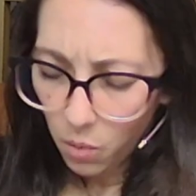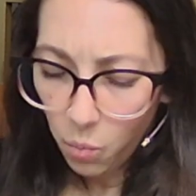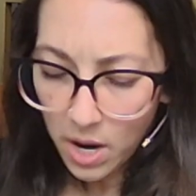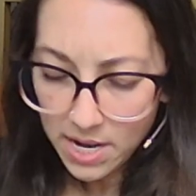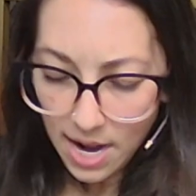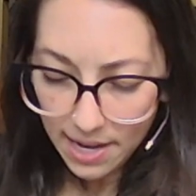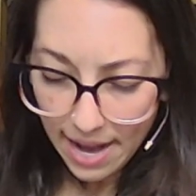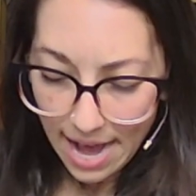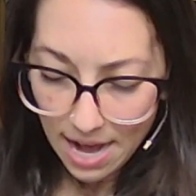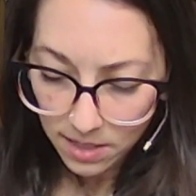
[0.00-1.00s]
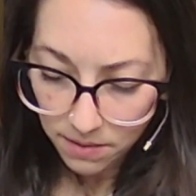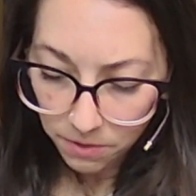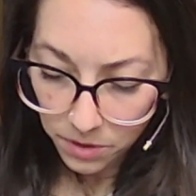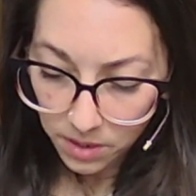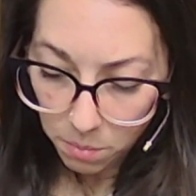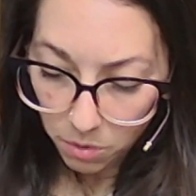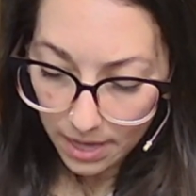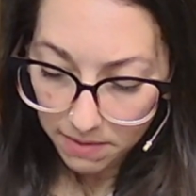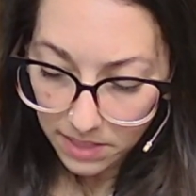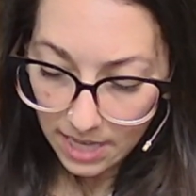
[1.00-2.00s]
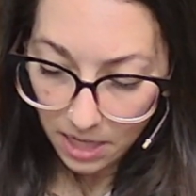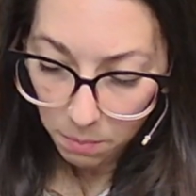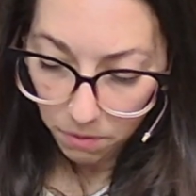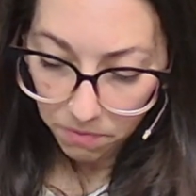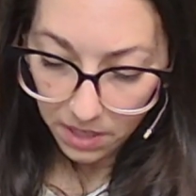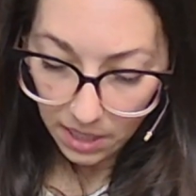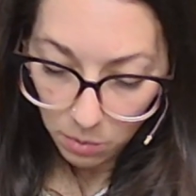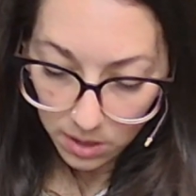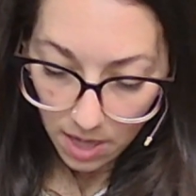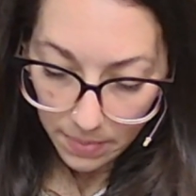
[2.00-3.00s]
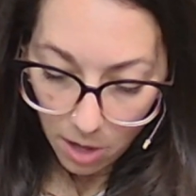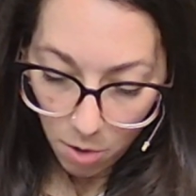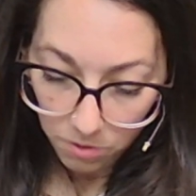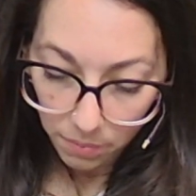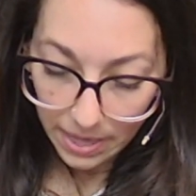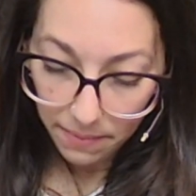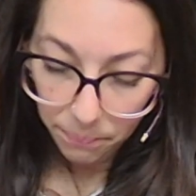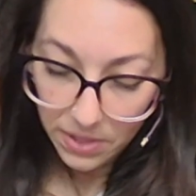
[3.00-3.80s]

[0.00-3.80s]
"Why not?" I asked, for some grave, terrible feeling was coming over me.